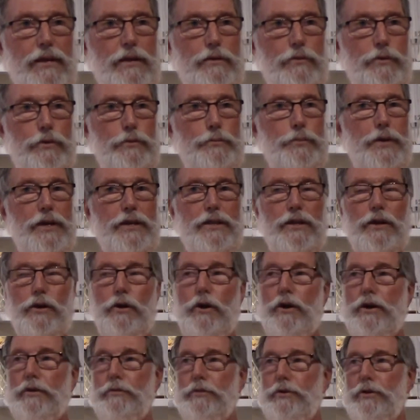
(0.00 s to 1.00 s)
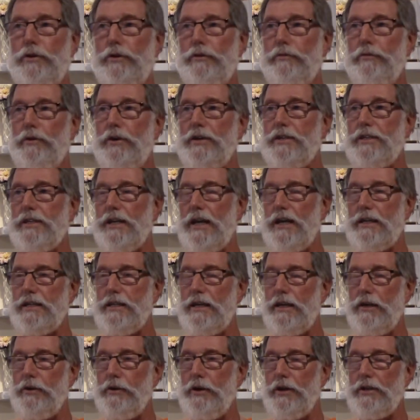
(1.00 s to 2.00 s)
You being the Lord of the universe, I'll
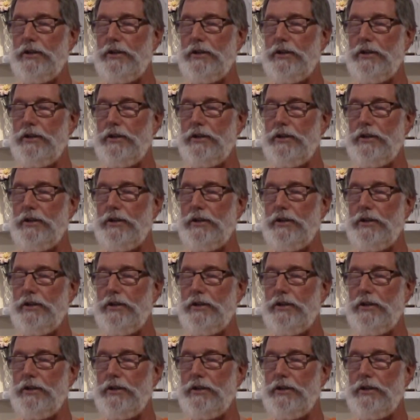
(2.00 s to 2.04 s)
take you